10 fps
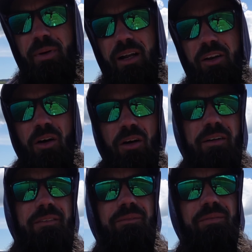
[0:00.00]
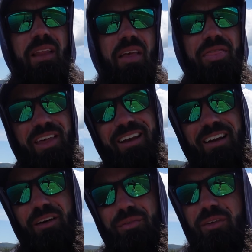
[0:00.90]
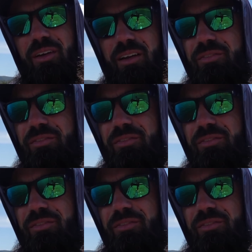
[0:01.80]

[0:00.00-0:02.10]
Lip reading: but not thick enough really